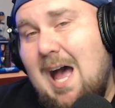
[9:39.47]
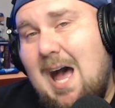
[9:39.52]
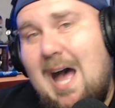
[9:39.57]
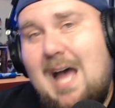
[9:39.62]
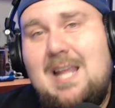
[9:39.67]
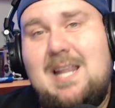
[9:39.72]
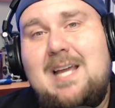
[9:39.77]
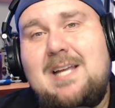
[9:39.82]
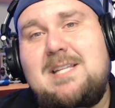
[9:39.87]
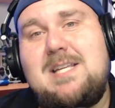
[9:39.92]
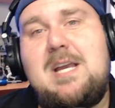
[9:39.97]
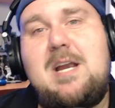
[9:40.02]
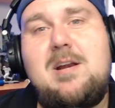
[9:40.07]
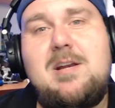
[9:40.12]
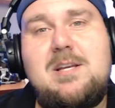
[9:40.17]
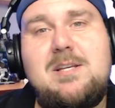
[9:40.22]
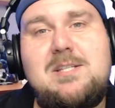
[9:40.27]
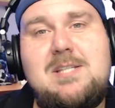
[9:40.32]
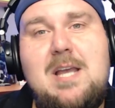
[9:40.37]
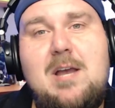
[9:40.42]
I'd like to hear
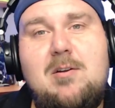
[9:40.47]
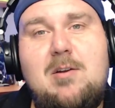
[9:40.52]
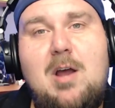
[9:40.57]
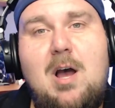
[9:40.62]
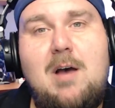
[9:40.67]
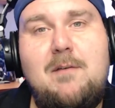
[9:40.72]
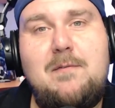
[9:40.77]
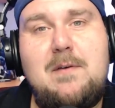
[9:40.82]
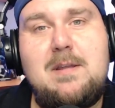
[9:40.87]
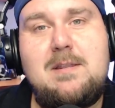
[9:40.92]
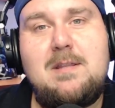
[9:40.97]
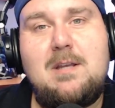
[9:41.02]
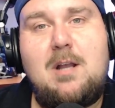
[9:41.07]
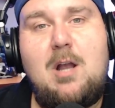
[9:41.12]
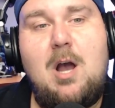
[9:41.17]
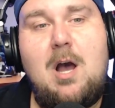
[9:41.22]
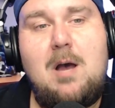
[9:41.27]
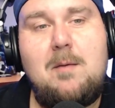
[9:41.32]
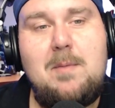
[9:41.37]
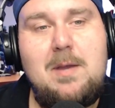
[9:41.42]
you sound off in the
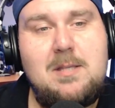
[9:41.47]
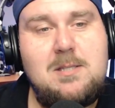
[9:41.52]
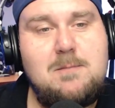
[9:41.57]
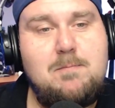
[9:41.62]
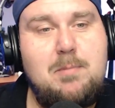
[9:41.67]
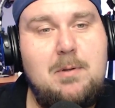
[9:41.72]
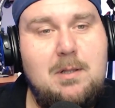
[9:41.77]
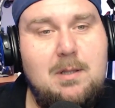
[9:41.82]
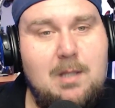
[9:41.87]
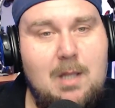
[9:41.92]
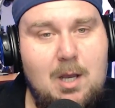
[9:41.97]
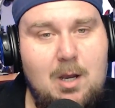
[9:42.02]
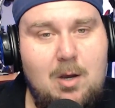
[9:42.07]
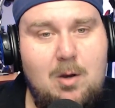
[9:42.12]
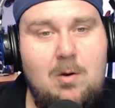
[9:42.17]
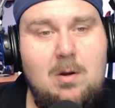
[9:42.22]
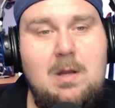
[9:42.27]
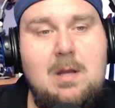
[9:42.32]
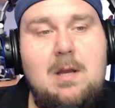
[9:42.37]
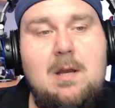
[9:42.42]
comments
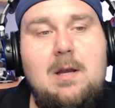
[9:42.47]
below.